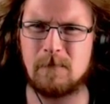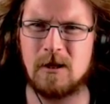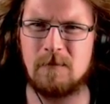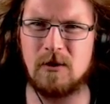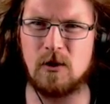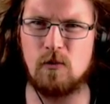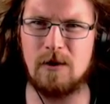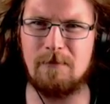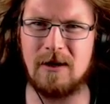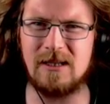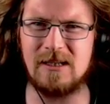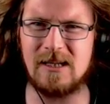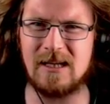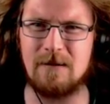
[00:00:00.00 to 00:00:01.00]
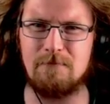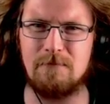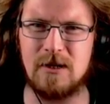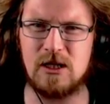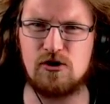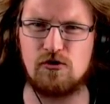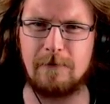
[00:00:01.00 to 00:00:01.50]
But we're meant to get
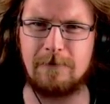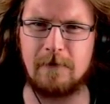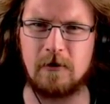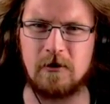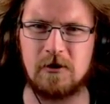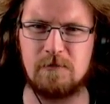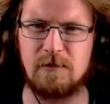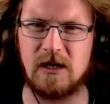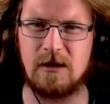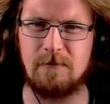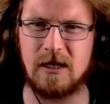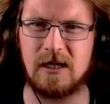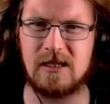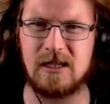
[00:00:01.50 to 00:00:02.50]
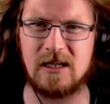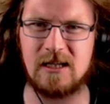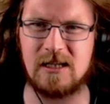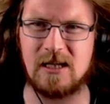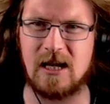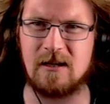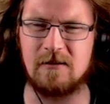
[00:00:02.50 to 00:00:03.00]
mystery fungus by mixing
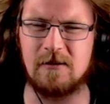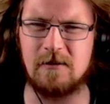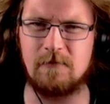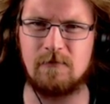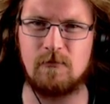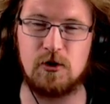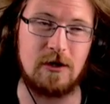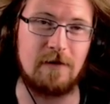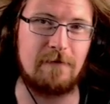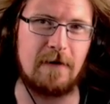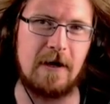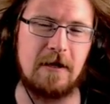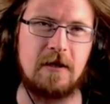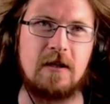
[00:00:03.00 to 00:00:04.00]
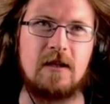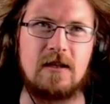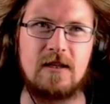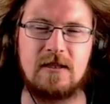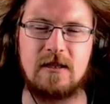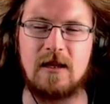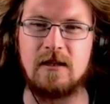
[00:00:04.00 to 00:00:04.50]
sand, which you can find
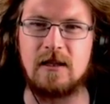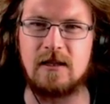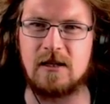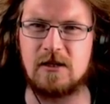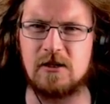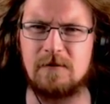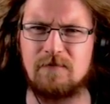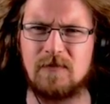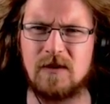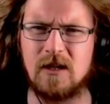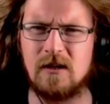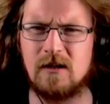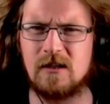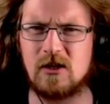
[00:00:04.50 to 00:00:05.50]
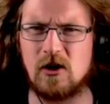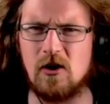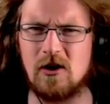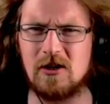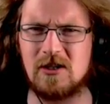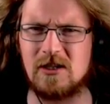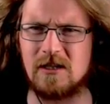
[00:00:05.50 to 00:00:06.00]
in the desert,
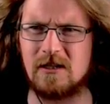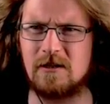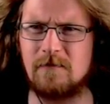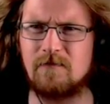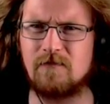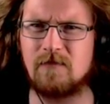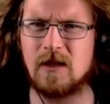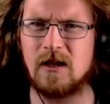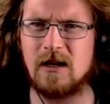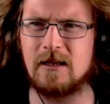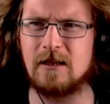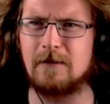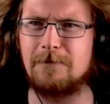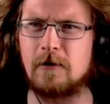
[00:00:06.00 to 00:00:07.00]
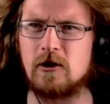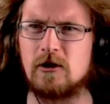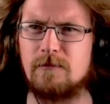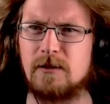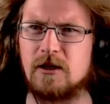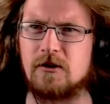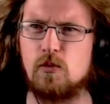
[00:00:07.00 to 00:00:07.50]
toxic, and the fungal
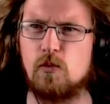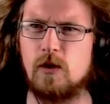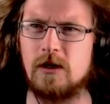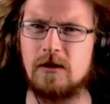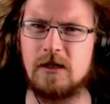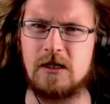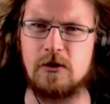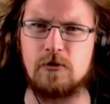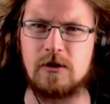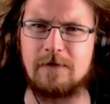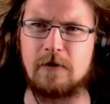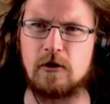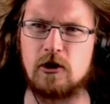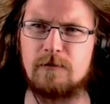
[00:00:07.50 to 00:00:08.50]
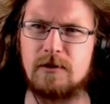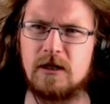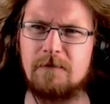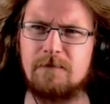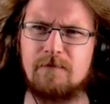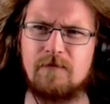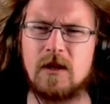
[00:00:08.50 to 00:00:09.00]
blood. You will need to use a fungal blood.
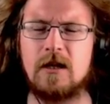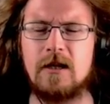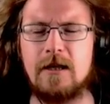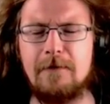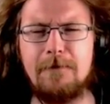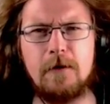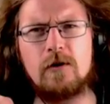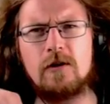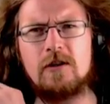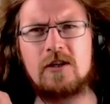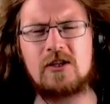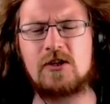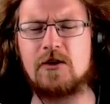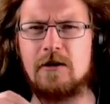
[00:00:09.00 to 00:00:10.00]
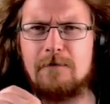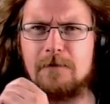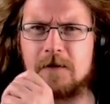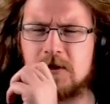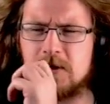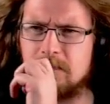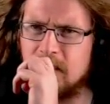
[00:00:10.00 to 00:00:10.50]
If you're on the
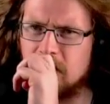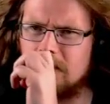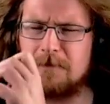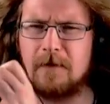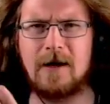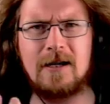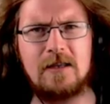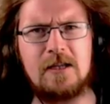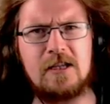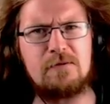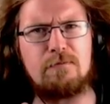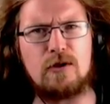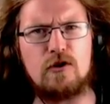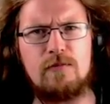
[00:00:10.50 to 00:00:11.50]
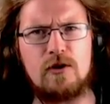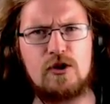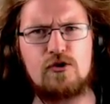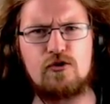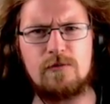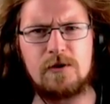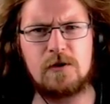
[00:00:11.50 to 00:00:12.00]
surface, you'll find these blue
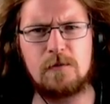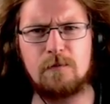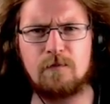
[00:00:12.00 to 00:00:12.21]
mushrooms